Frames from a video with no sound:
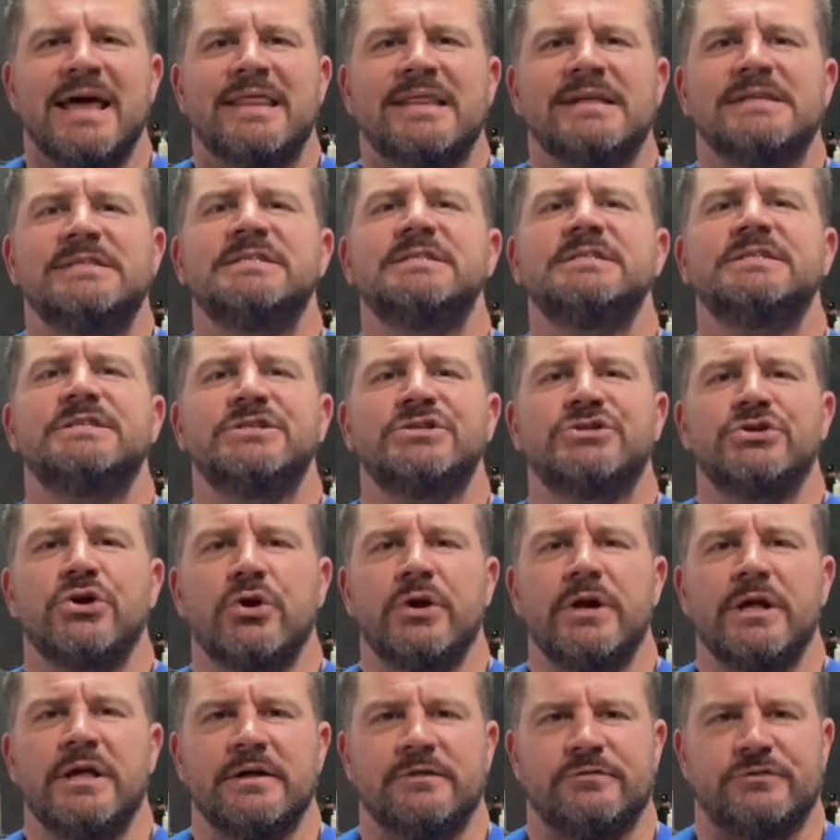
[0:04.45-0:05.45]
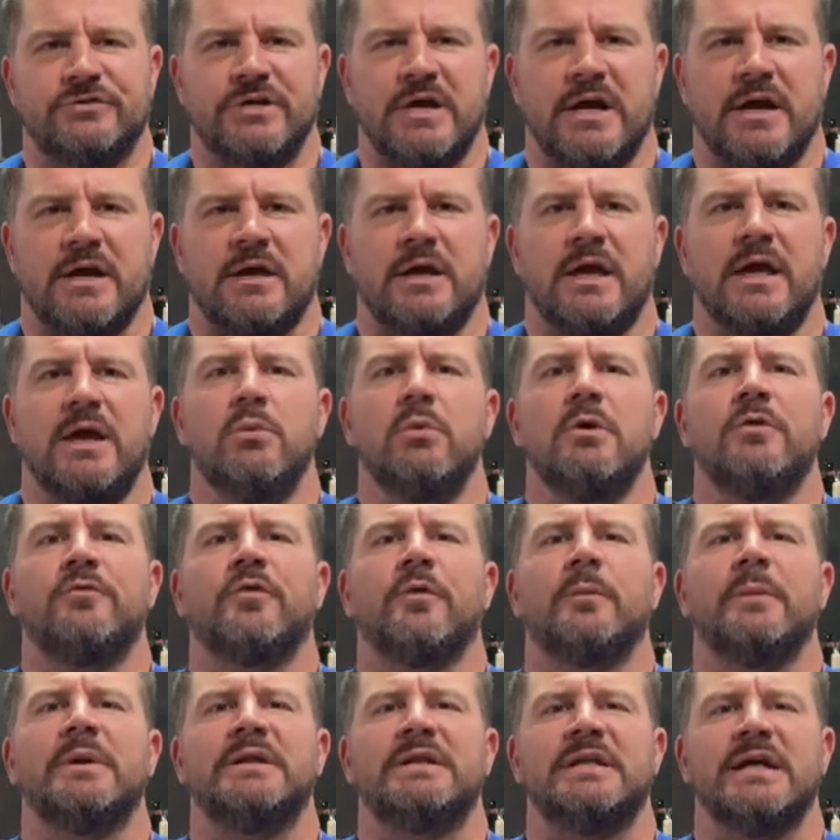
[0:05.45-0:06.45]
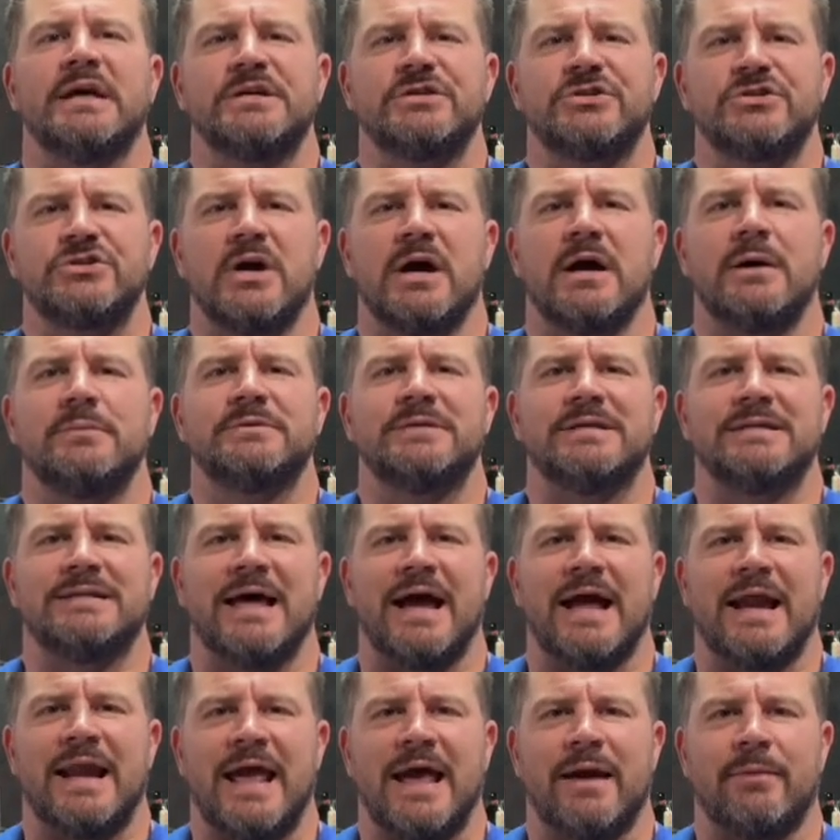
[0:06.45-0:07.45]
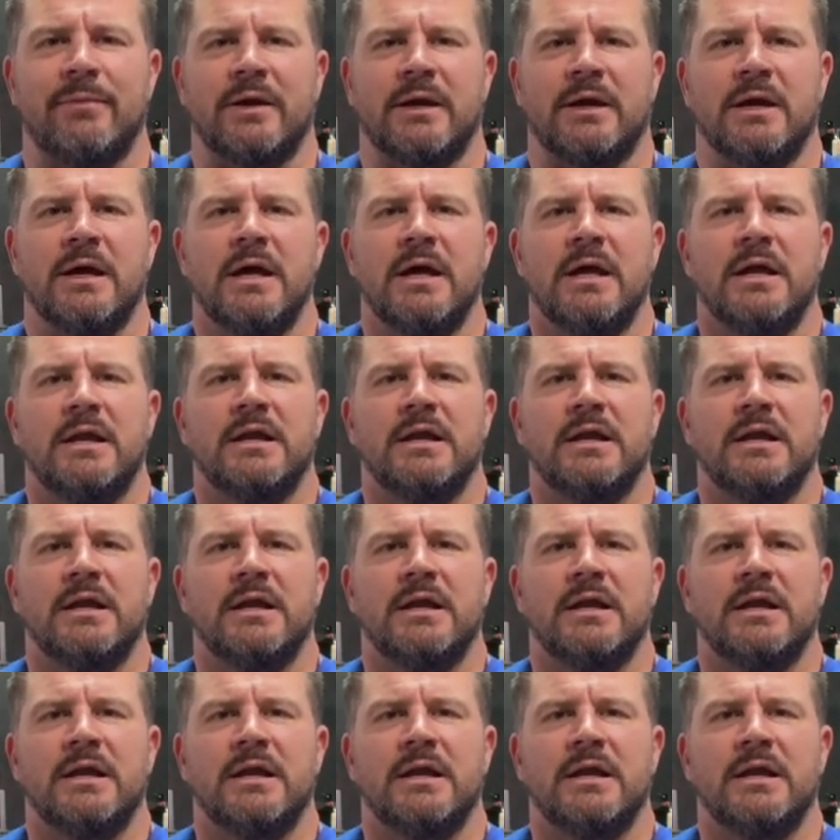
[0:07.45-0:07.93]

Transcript: This is the journey of Jake. He went from a desk job to dynamic.